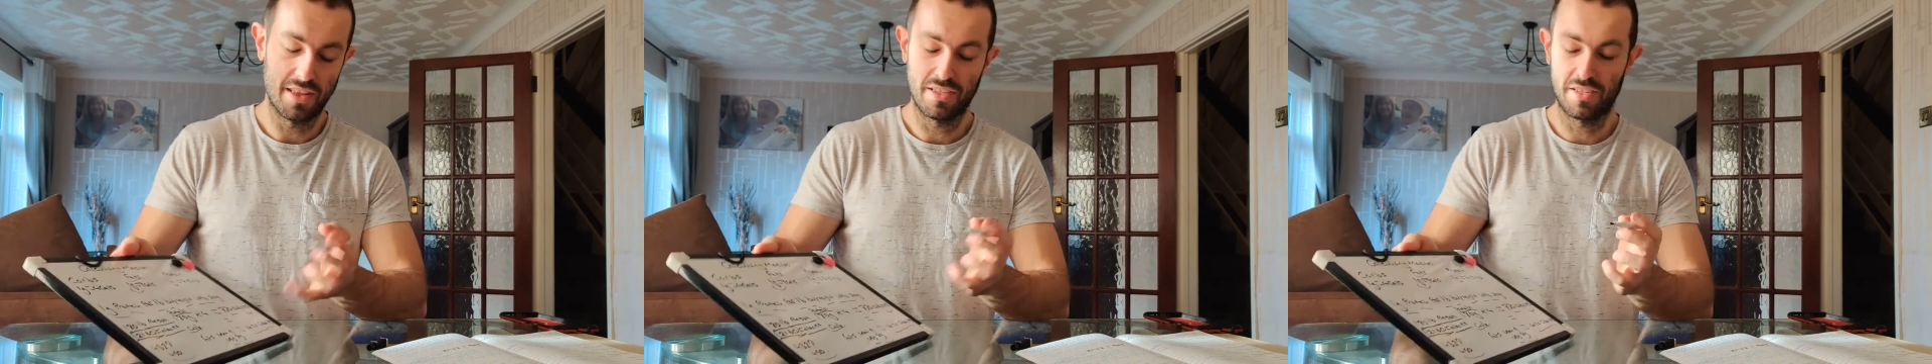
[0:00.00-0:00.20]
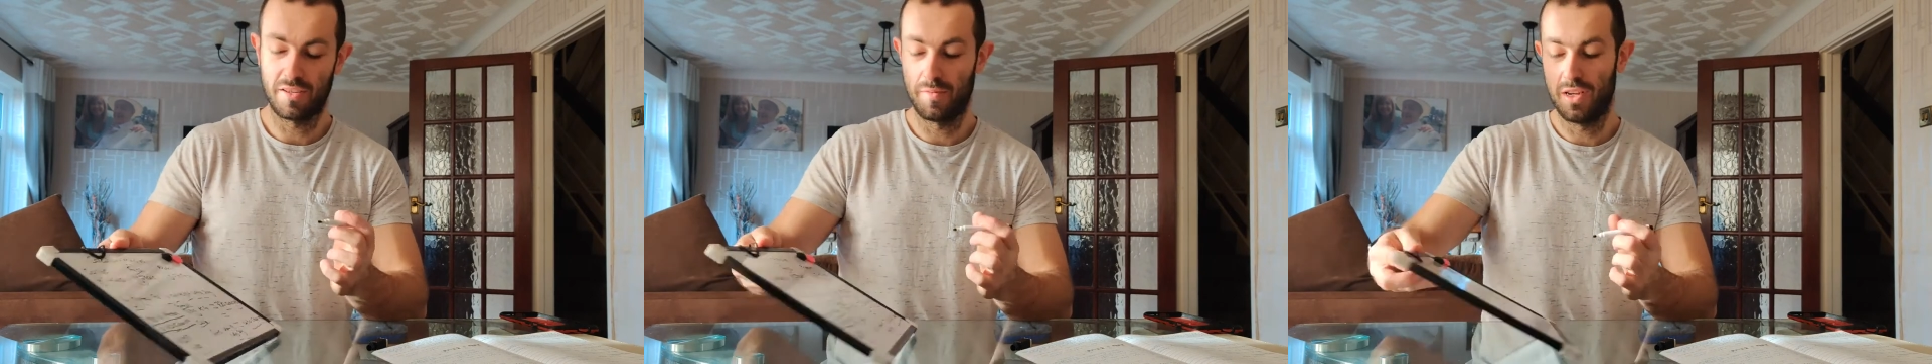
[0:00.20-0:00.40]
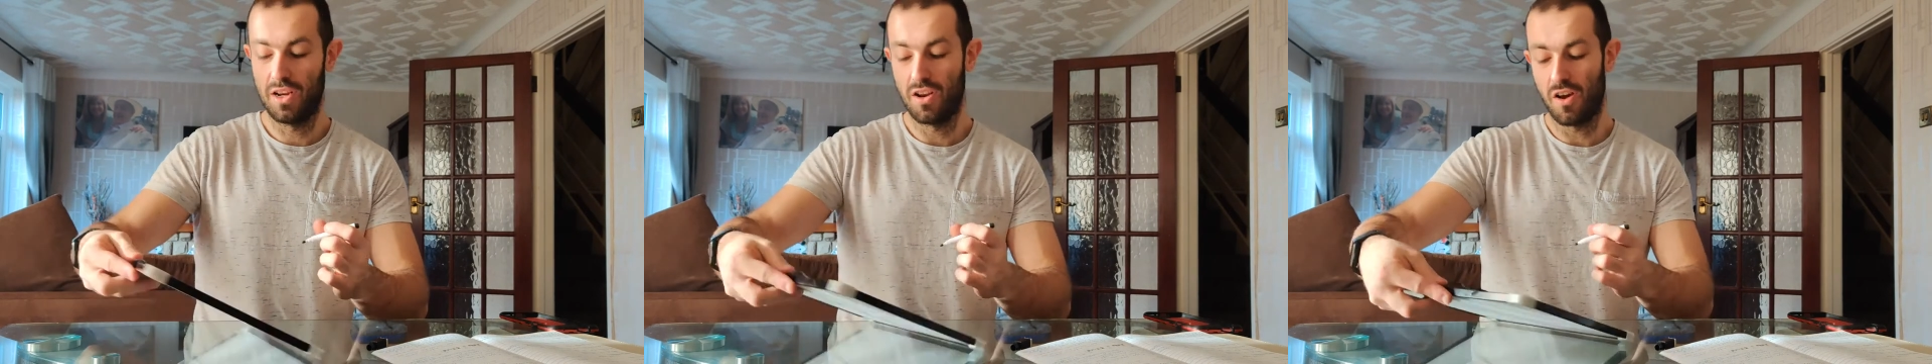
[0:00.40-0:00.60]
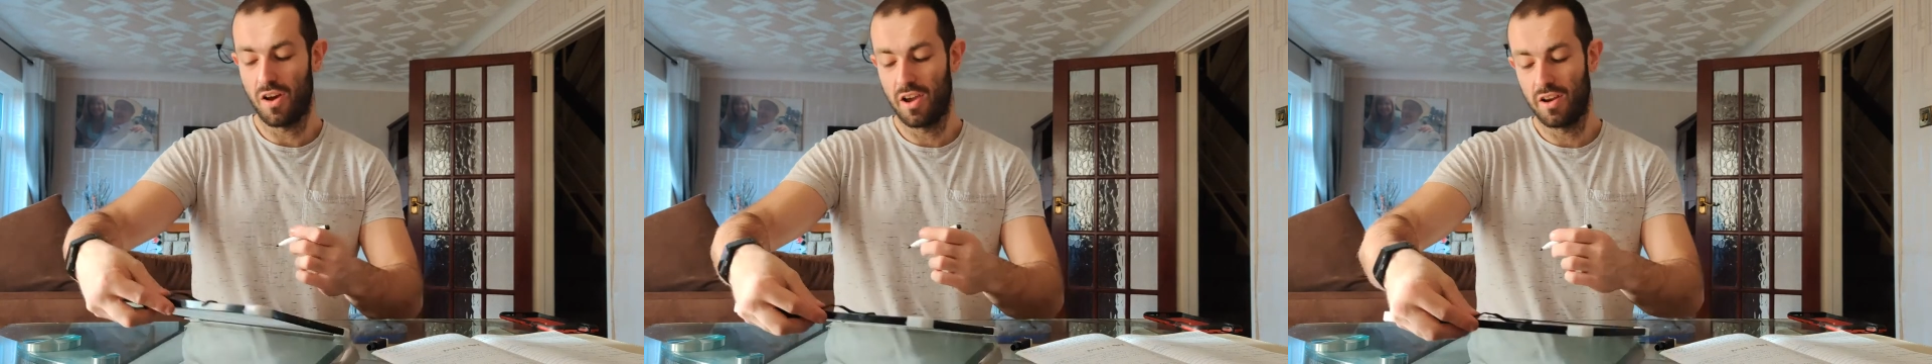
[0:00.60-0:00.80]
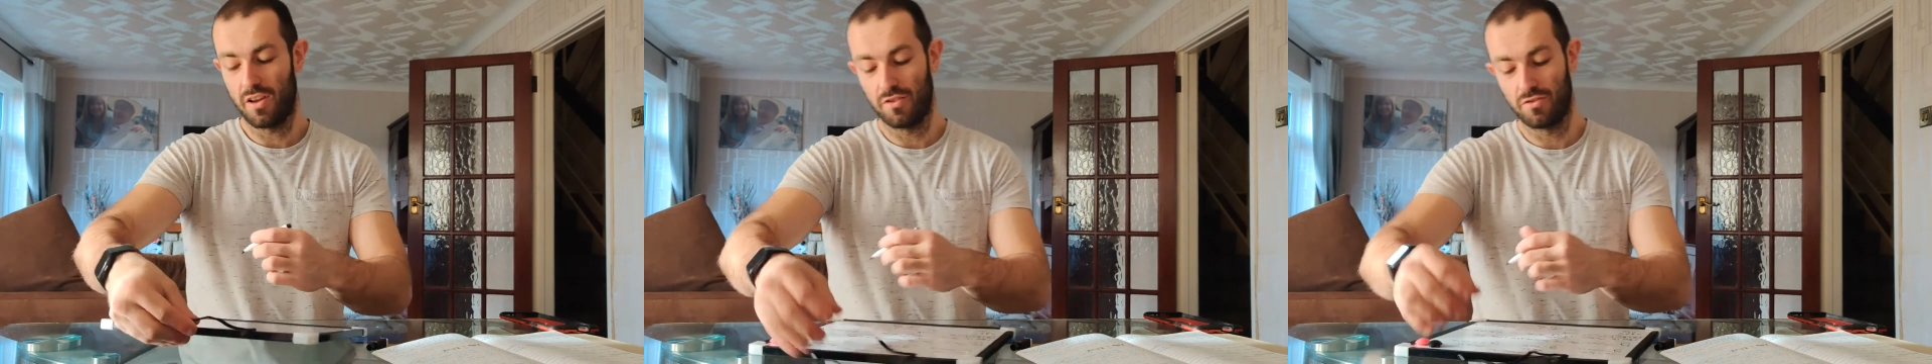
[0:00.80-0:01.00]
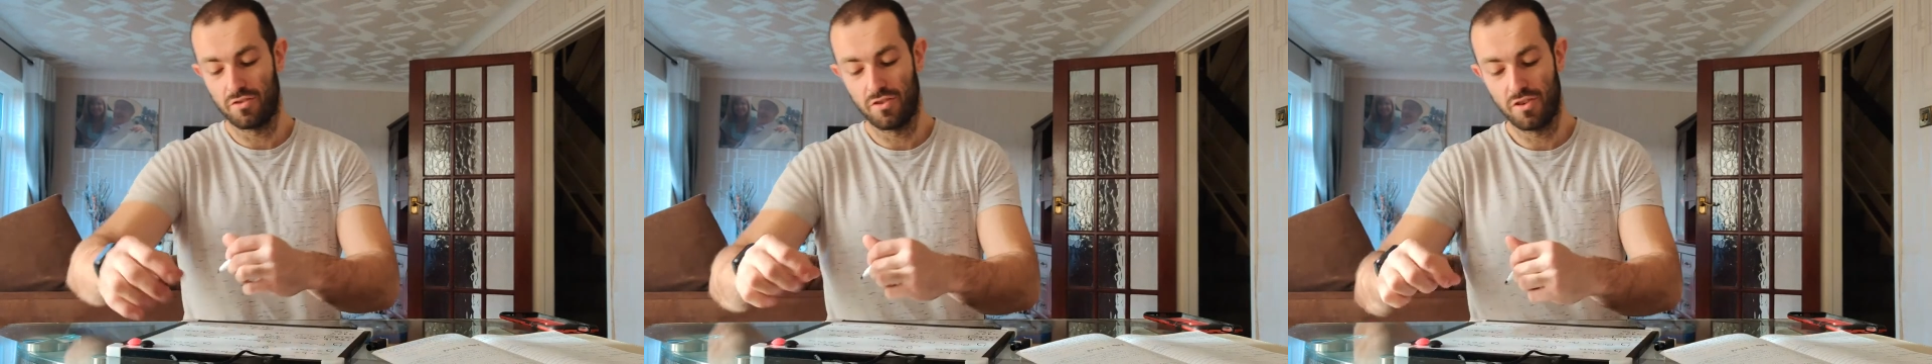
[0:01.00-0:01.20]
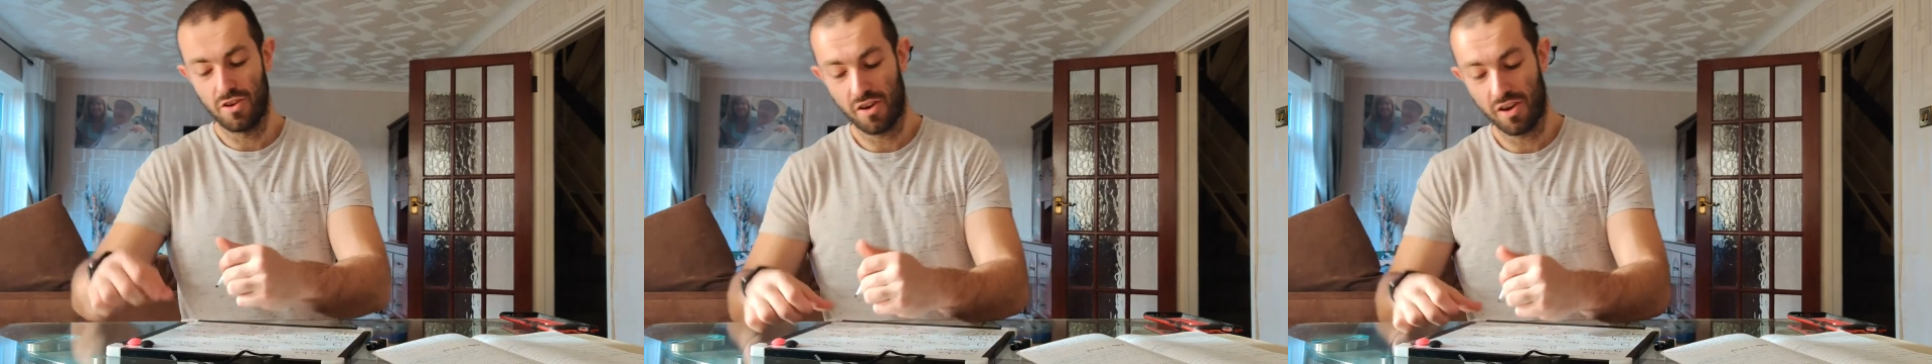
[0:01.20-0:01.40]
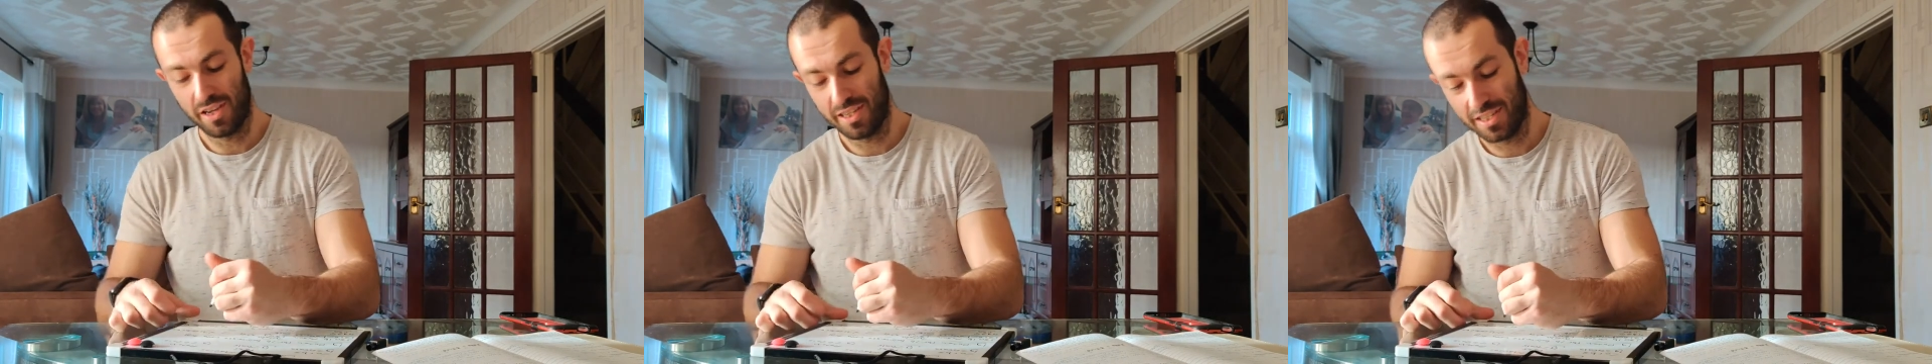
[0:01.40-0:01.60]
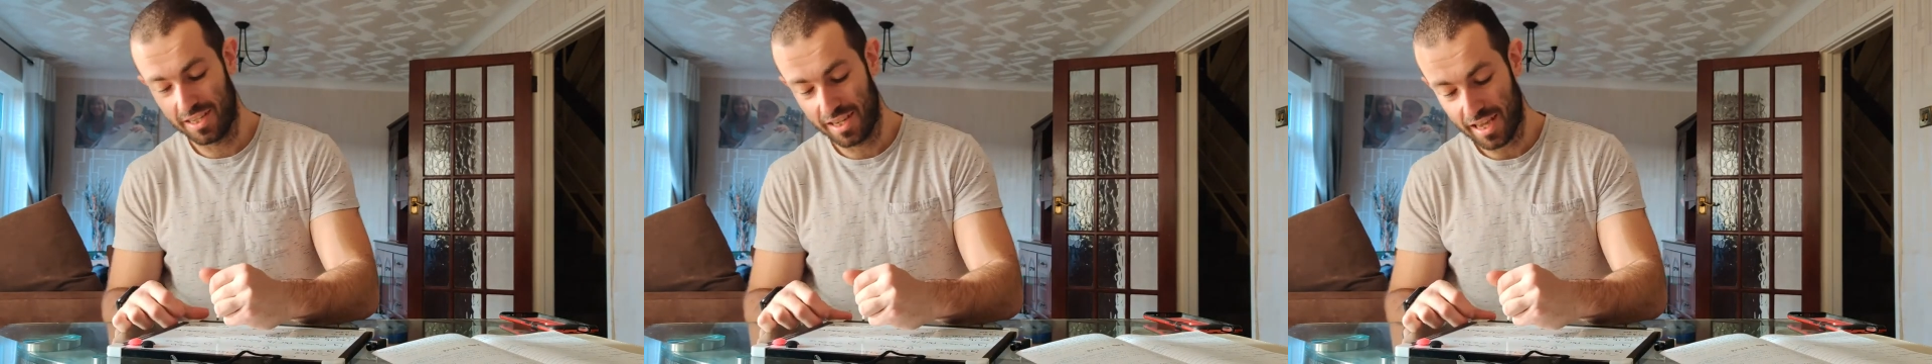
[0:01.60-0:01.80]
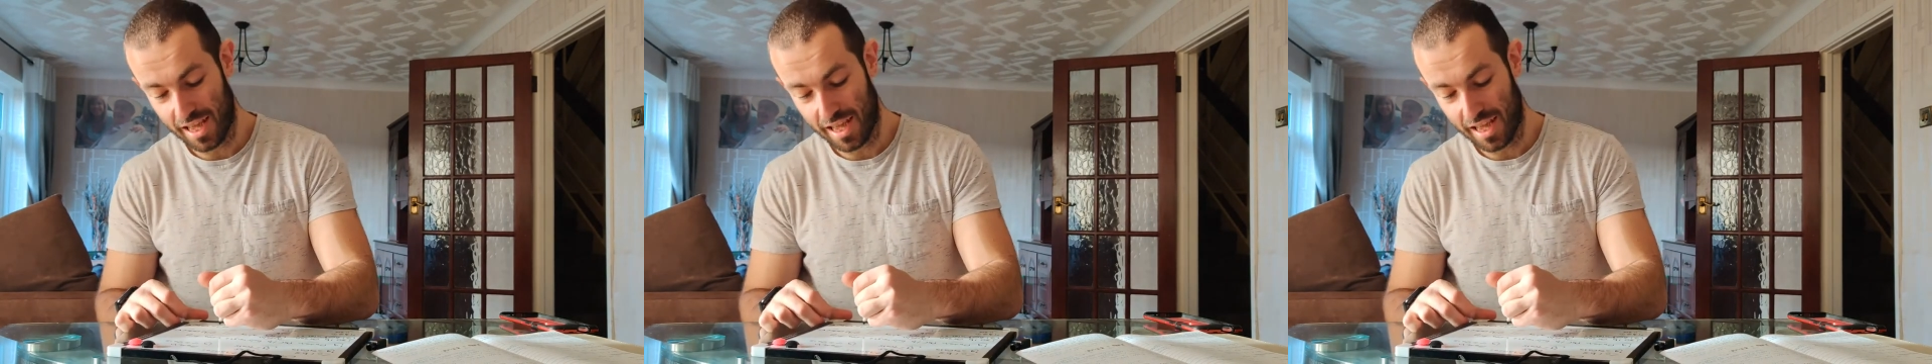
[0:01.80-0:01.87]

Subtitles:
that's going to be 990